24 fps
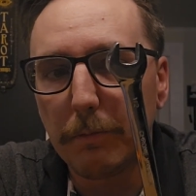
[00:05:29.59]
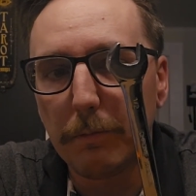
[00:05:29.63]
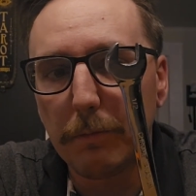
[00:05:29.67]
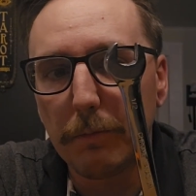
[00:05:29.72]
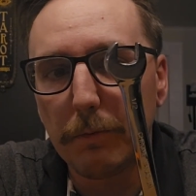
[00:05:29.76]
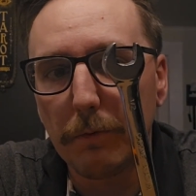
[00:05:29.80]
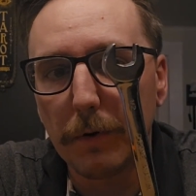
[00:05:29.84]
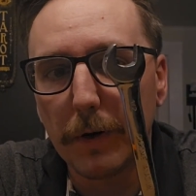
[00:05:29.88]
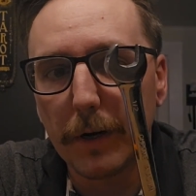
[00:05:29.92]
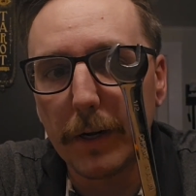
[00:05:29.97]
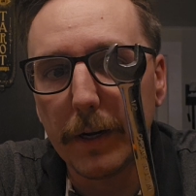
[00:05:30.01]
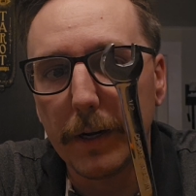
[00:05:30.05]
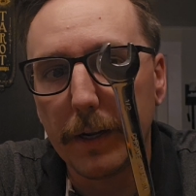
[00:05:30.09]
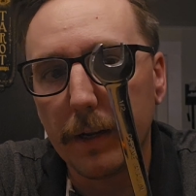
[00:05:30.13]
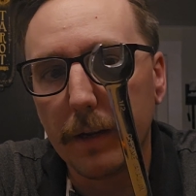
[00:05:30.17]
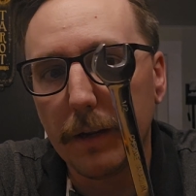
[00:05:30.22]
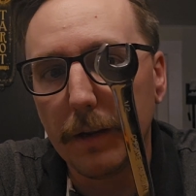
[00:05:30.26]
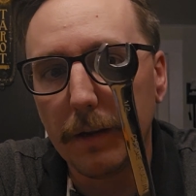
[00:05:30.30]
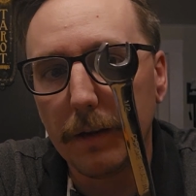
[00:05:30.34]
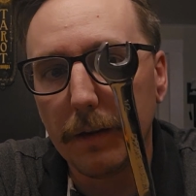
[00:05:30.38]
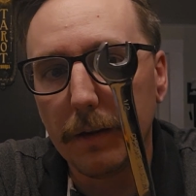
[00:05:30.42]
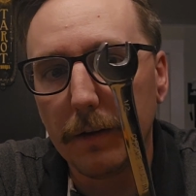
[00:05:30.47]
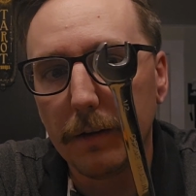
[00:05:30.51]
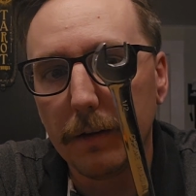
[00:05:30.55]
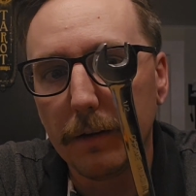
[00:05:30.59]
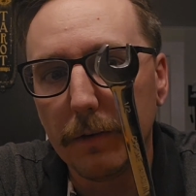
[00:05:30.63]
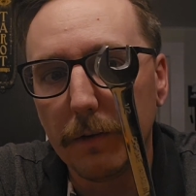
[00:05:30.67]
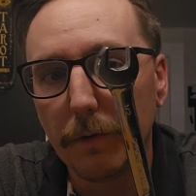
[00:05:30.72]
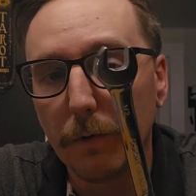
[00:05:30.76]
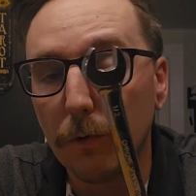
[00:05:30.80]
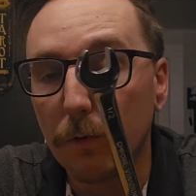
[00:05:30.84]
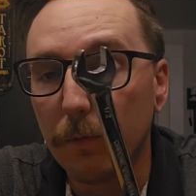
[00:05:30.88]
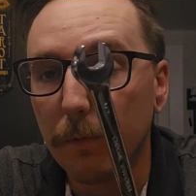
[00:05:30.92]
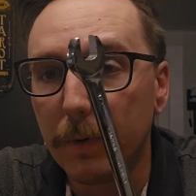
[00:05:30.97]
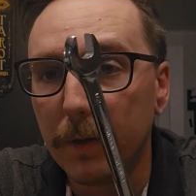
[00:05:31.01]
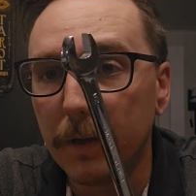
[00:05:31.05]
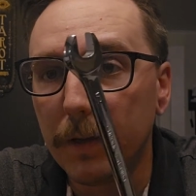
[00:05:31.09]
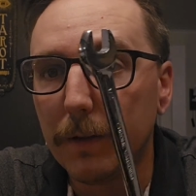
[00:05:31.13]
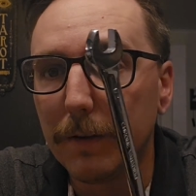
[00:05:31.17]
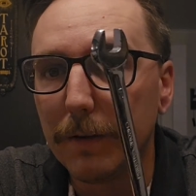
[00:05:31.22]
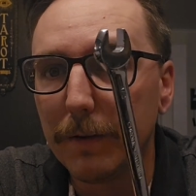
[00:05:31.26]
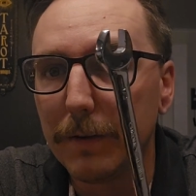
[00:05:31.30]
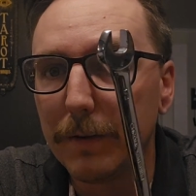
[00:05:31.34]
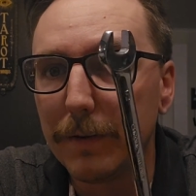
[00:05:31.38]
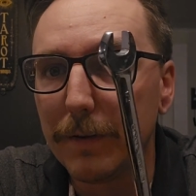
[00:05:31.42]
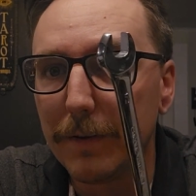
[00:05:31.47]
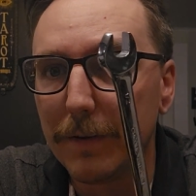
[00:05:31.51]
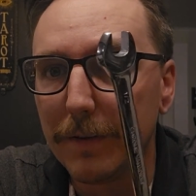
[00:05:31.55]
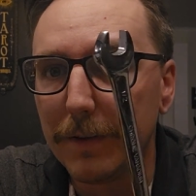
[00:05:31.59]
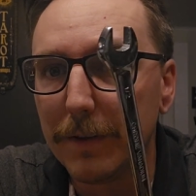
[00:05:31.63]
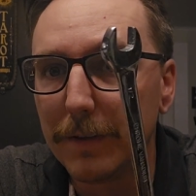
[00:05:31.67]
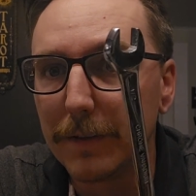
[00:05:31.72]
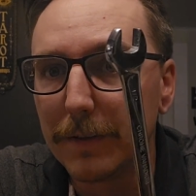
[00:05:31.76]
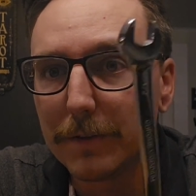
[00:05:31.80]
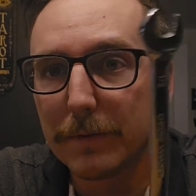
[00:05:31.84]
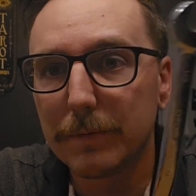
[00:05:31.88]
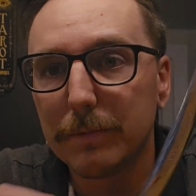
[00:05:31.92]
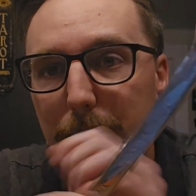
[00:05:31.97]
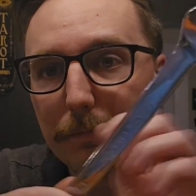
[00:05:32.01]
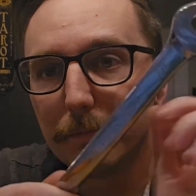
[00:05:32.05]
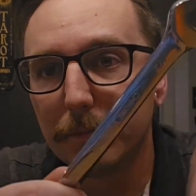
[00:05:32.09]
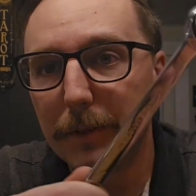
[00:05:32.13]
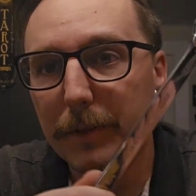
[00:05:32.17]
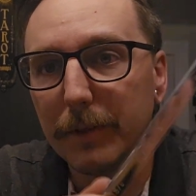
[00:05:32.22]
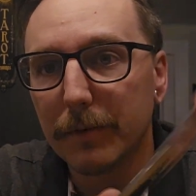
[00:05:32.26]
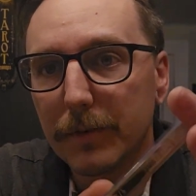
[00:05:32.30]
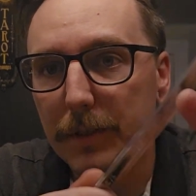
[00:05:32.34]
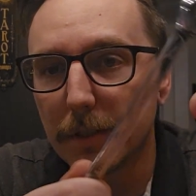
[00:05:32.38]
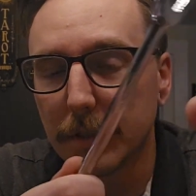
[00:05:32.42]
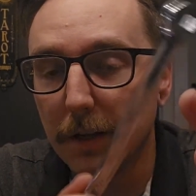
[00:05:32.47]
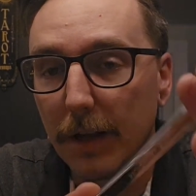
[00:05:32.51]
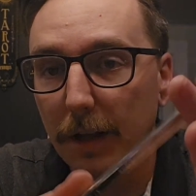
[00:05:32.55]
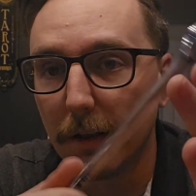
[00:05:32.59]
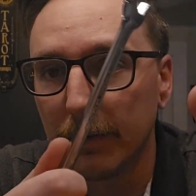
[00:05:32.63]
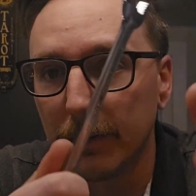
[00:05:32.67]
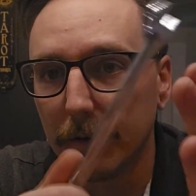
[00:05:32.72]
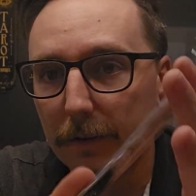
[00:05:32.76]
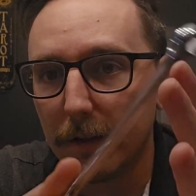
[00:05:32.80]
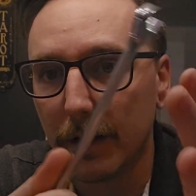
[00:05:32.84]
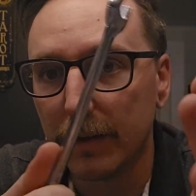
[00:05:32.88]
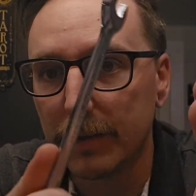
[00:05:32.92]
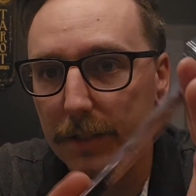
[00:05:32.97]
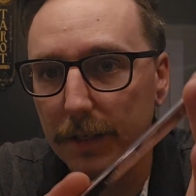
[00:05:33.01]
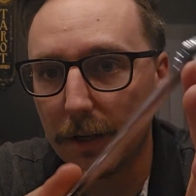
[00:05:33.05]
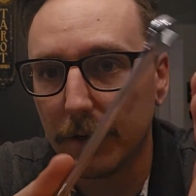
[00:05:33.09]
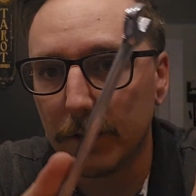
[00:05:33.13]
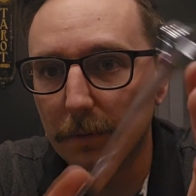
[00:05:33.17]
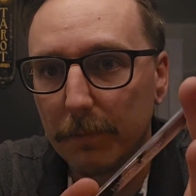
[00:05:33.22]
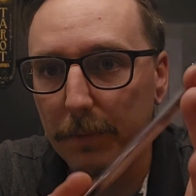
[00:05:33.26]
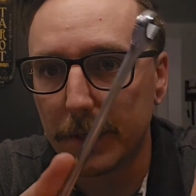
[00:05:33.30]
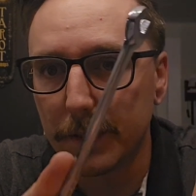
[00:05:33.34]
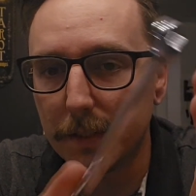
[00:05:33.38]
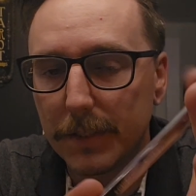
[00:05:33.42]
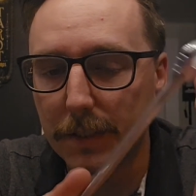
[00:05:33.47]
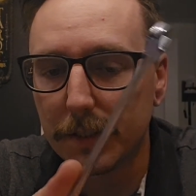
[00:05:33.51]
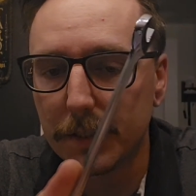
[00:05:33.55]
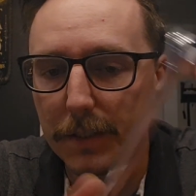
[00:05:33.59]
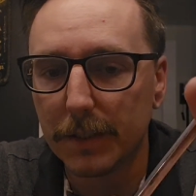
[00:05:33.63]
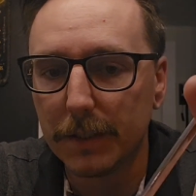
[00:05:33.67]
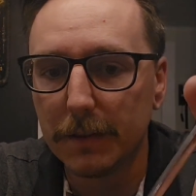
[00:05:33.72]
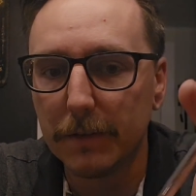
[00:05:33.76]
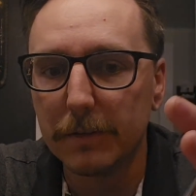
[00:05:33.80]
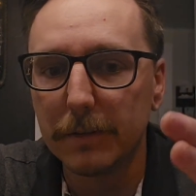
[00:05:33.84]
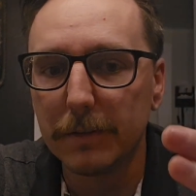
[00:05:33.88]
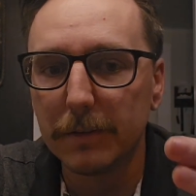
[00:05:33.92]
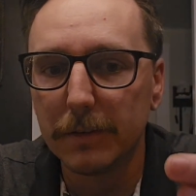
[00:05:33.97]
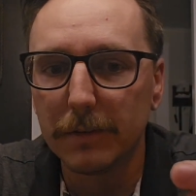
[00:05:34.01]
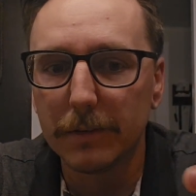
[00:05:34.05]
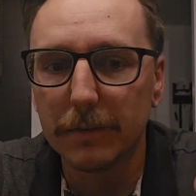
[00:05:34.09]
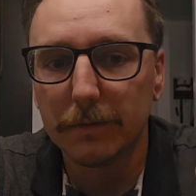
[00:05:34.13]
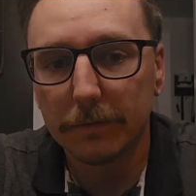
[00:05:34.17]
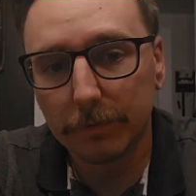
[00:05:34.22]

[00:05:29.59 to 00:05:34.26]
break or bend this, a solid piece of steel.